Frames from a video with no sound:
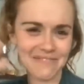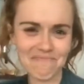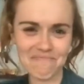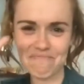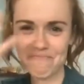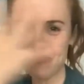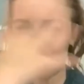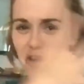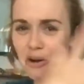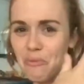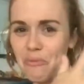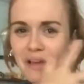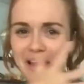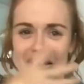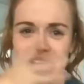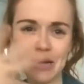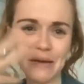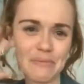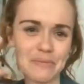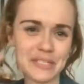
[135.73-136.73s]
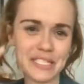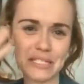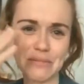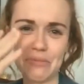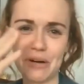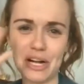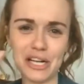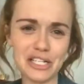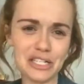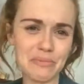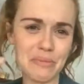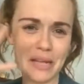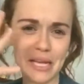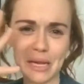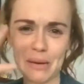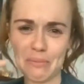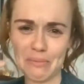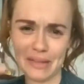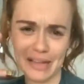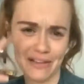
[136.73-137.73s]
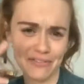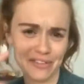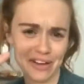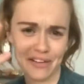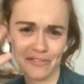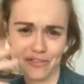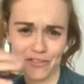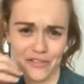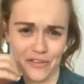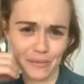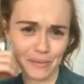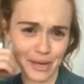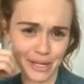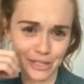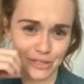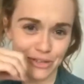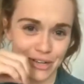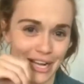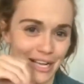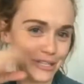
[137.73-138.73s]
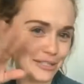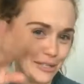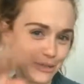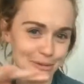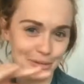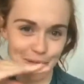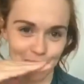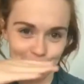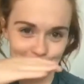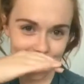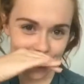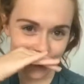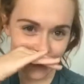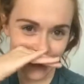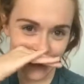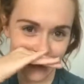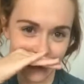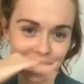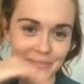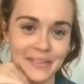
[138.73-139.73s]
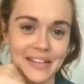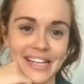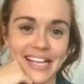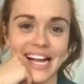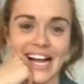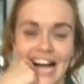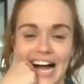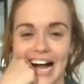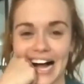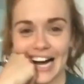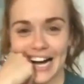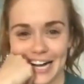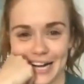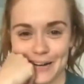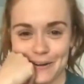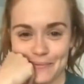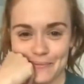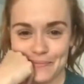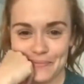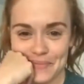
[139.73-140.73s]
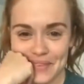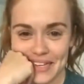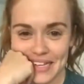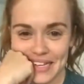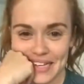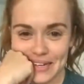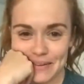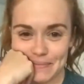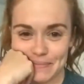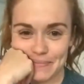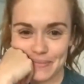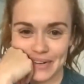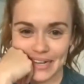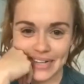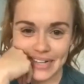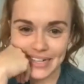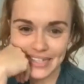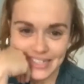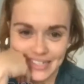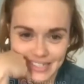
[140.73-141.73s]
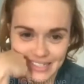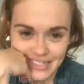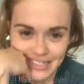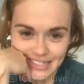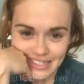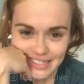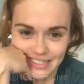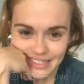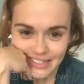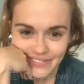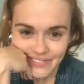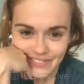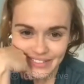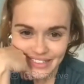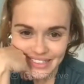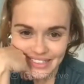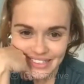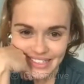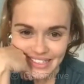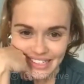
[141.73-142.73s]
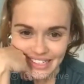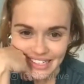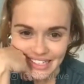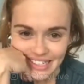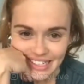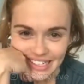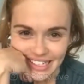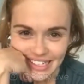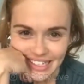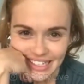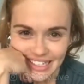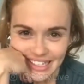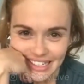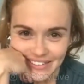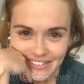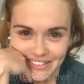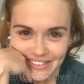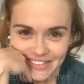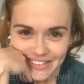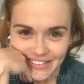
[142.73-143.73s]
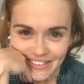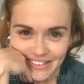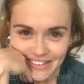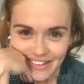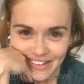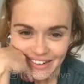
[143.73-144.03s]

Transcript: no makeup, smudge makeup left from yesterday. So don't tell Elle. But let me see what's going